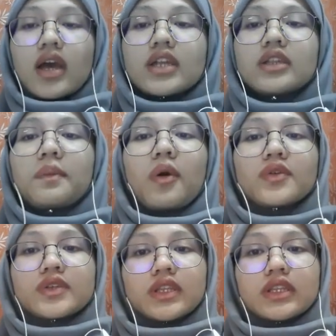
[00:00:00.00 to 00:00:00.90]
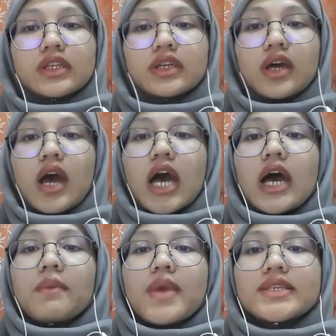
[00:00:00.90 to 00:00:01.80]
the prosecutor
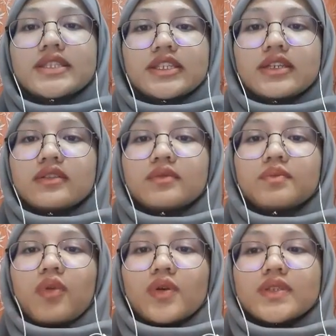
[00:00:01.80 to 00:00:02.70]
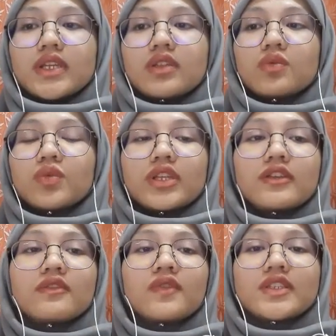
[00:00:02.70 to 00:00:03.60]
may still proceed with
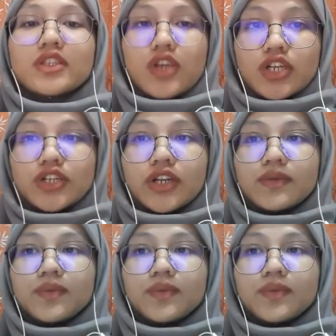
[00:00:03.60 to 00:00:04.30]
investigation